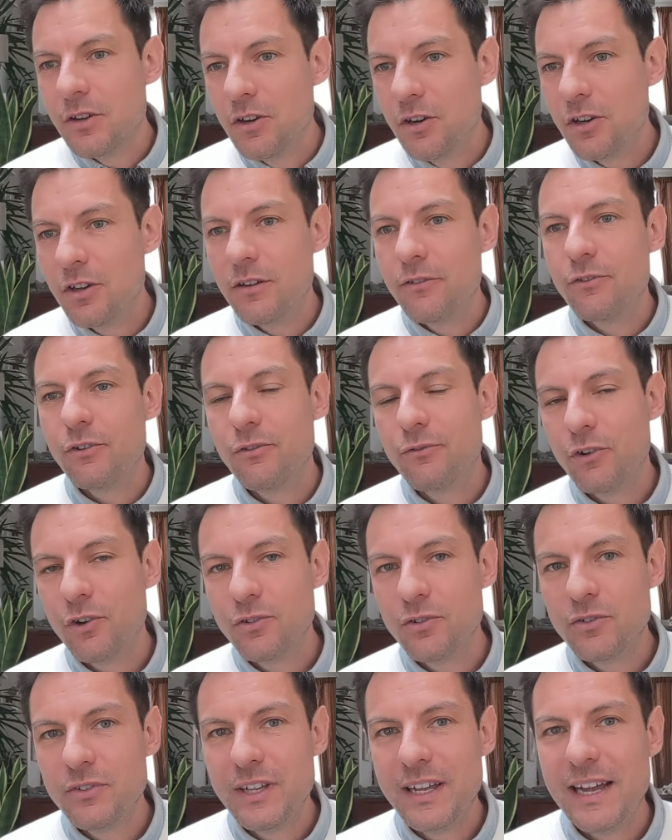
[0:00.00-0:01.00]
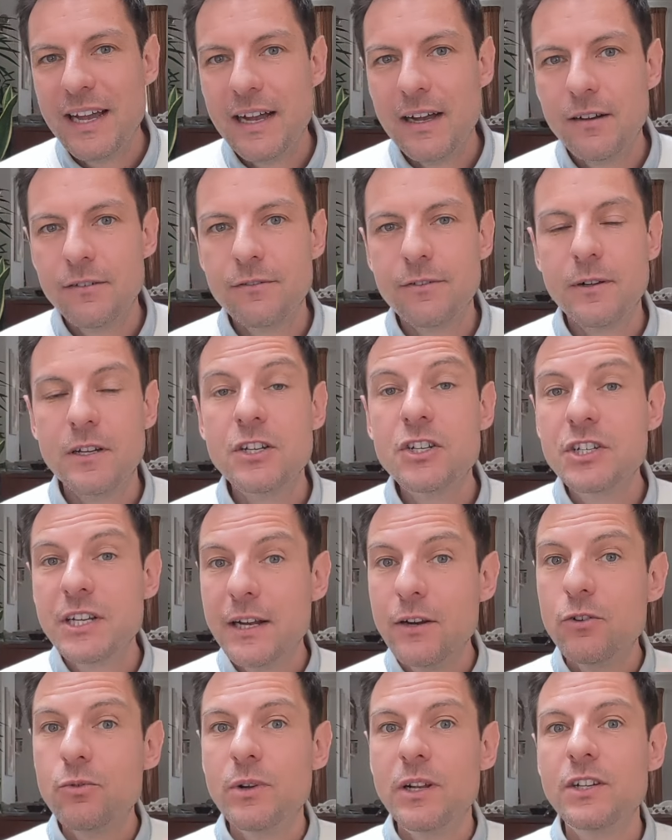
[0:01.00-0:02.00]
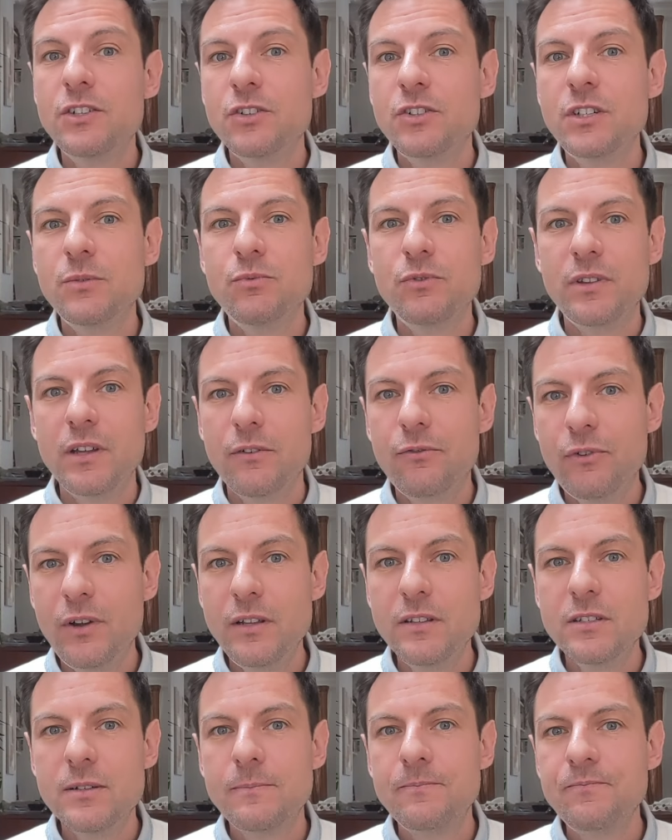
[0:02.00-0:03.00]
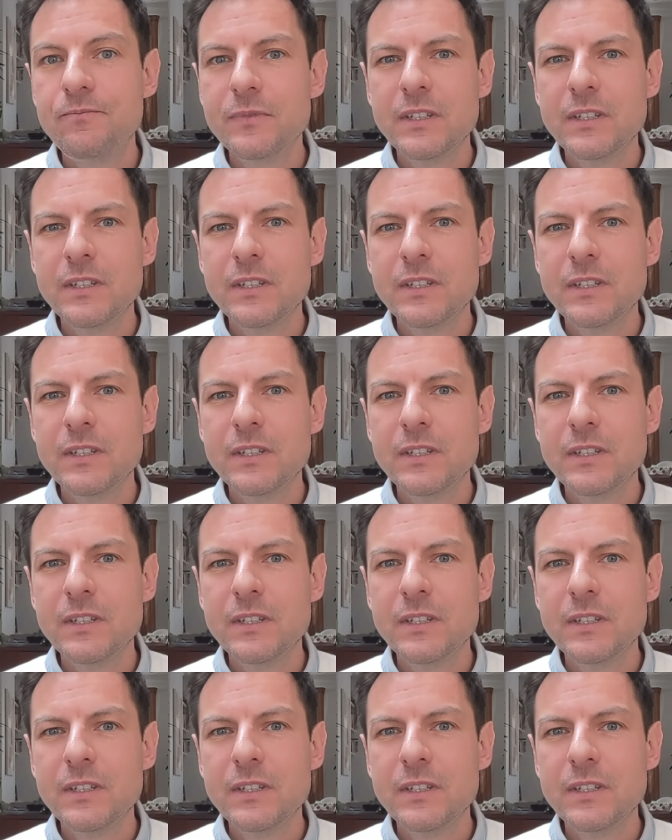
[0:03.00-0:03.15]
a lot of avoidant, they have shallow relationship with their friends.